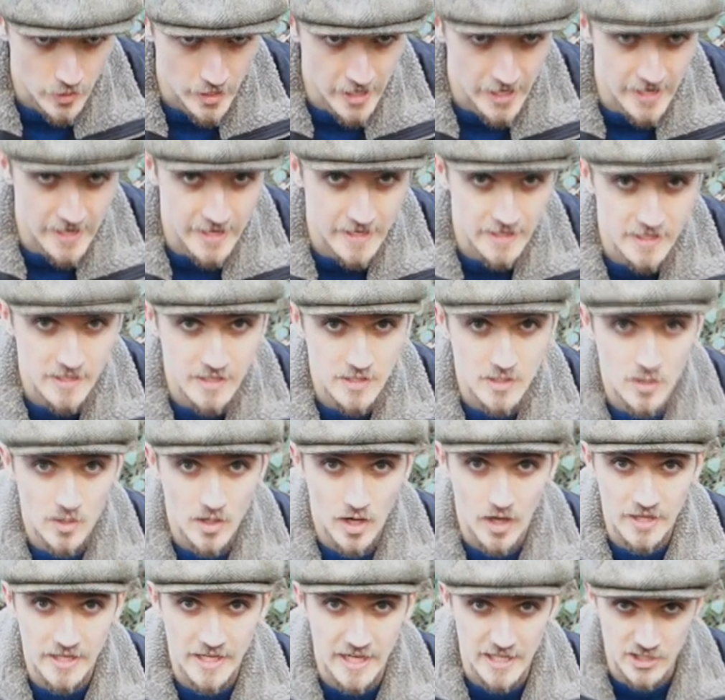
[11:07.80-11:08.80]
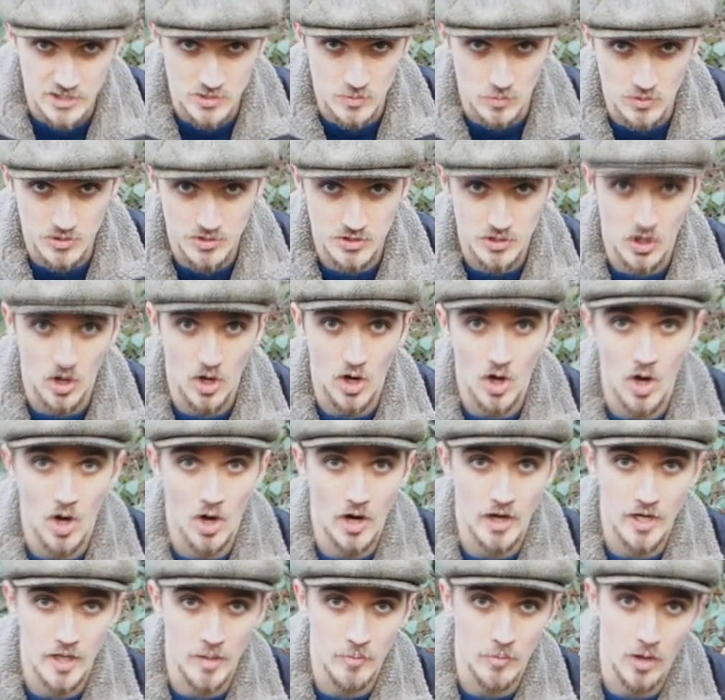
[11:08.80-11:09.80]
where I get in someone's
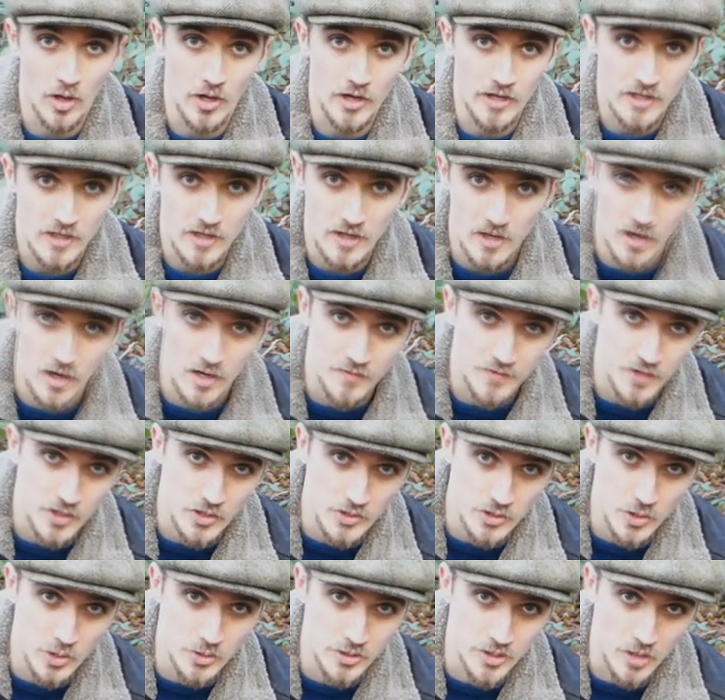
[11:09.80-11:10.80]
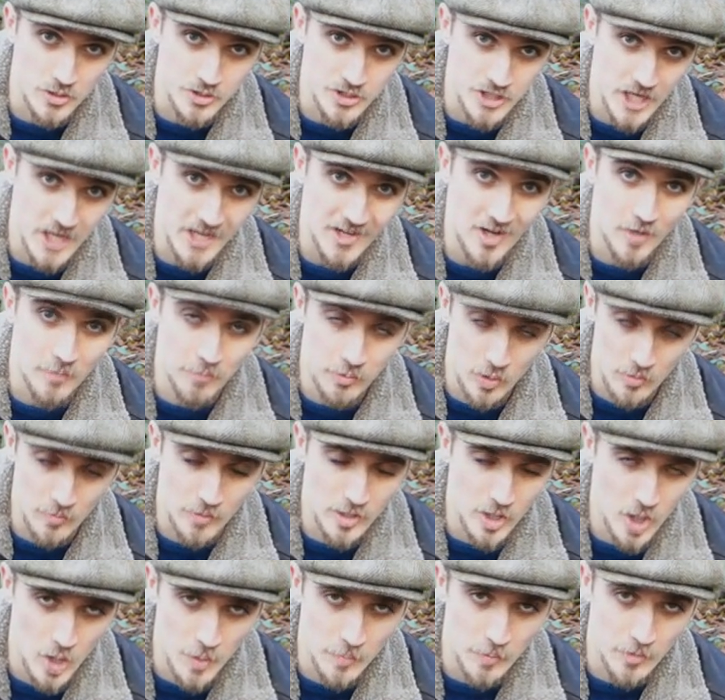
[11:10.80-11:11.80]
car and I'm like, oh, have you got an audio jack? I'll plug
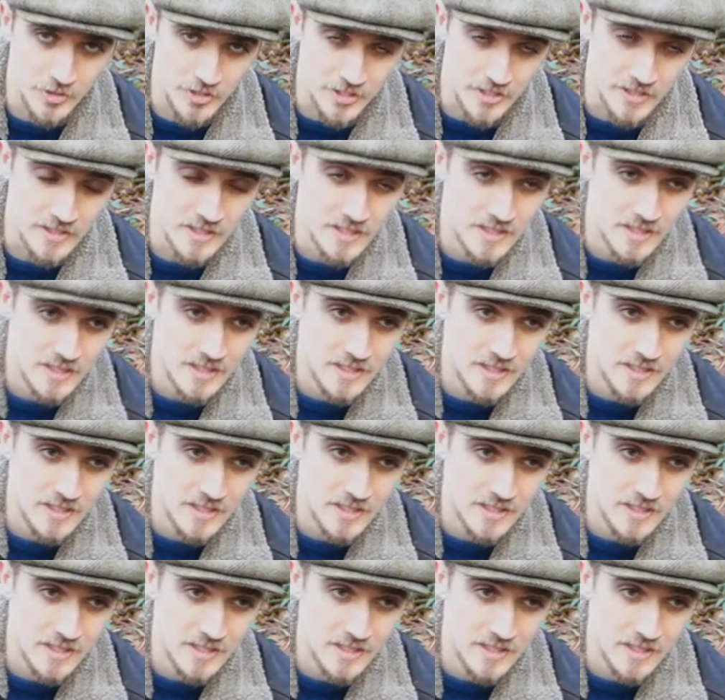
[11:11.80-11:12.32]
my iPod in.